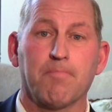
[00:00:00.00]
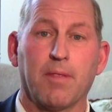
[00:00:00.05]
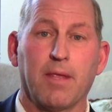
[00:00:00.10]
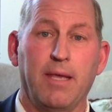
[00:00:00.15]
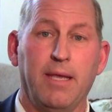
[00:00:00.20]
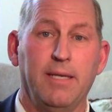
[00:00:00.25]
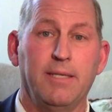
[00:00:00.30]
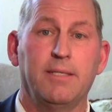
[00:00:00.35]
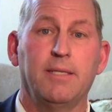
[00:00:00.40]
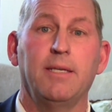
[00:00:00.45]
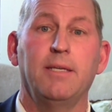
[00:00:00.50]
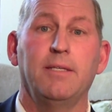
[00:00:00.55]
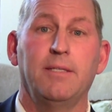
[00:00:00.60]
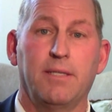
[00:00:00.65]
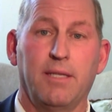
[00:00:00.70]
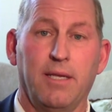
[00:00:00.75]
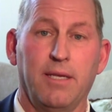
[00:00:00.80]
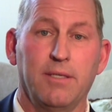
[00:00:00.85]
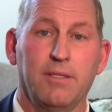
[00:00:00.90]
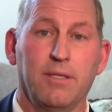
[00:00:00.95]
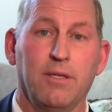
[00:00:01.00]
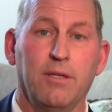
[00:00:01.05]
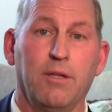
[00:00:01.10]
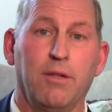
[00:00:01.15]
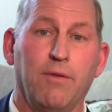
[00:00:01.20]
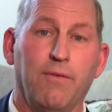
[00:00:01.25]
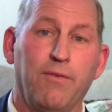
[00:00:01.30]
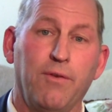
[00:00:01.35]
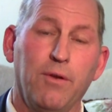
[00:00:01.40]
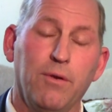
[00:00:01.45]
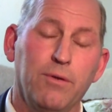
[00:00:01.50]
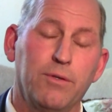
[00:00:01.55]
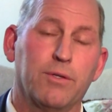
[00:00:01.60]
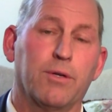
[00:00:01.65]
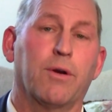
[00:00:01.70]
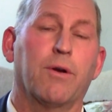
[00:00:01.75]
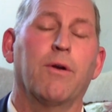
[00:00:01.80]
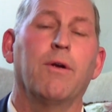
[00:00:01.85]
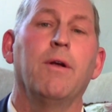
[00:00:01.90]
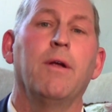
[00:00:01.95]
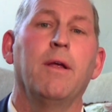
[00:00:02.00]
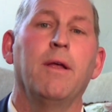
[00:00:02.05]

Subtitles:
He sees things into the future